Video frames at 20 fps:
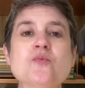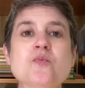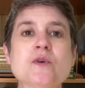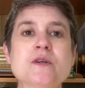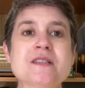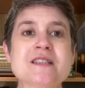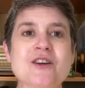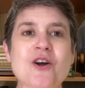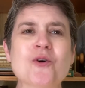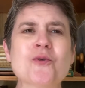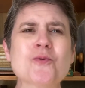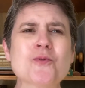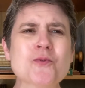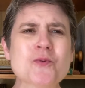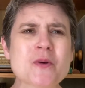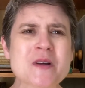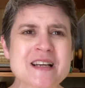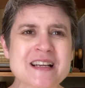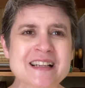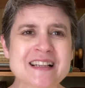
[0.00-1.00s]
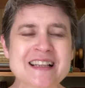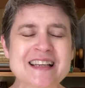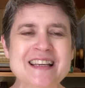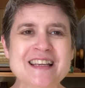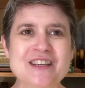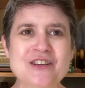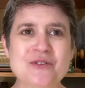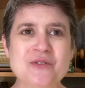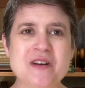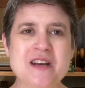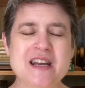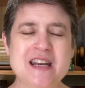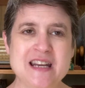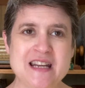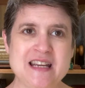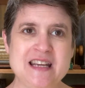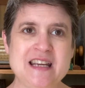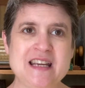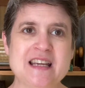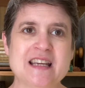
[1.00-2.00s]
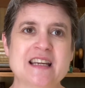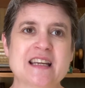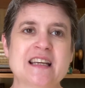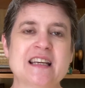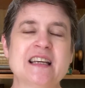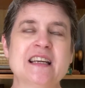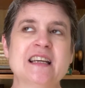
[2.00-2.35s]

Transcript: was a really unique,